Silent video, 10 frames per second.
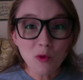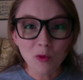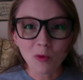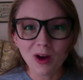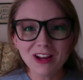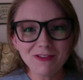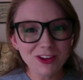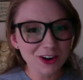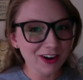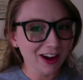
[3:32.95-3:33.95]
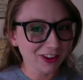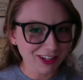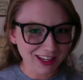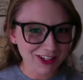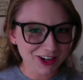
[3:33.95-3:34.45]
what if you're
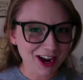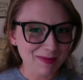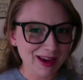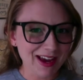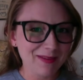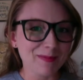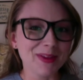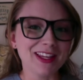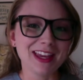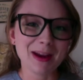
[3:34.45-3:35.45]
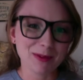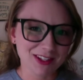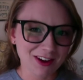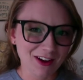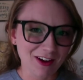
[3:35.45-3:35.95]
looking at your iPad, but the camera's
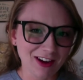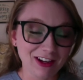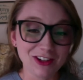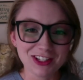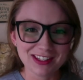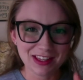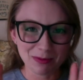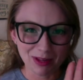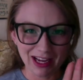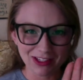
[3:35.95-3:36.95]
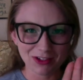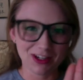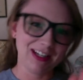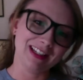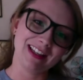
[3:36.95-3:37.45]
not on and you're just seeing the black screen
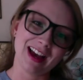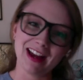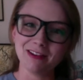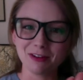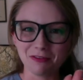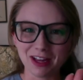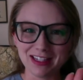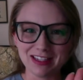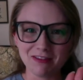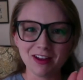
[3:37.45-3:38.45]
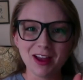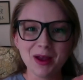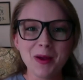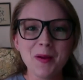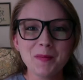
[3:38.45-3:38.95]
and it's kind of reflective,
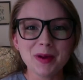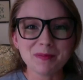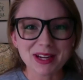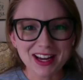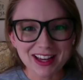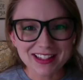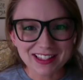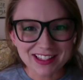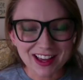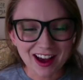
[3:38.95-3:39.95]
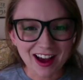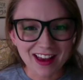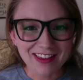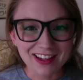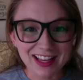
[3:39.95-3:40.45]
but because it's got
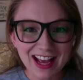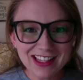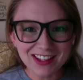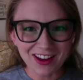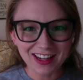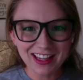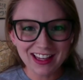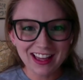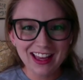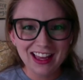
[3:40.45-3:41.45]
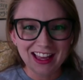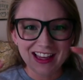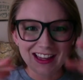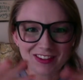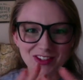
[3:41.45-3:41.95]
the case on it,
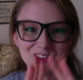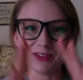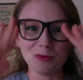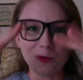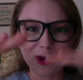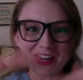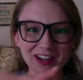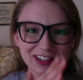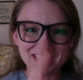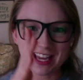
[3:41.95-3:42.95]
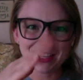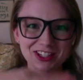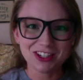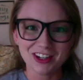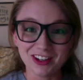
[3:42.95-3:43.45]
it gives you this weird
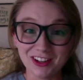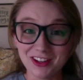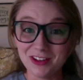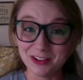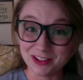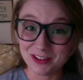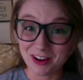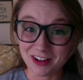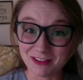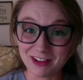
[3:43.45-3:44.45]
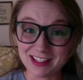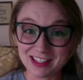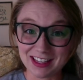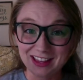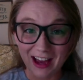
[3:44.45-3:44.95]
texture. You could draw your face
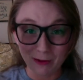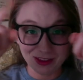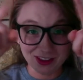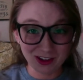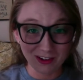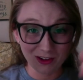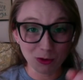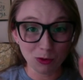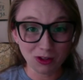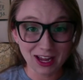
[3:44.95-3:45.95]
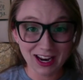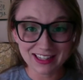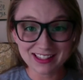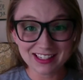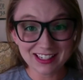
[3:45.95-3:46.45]
like that with the cool
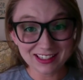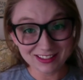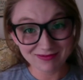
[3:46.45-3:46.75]
lines in it.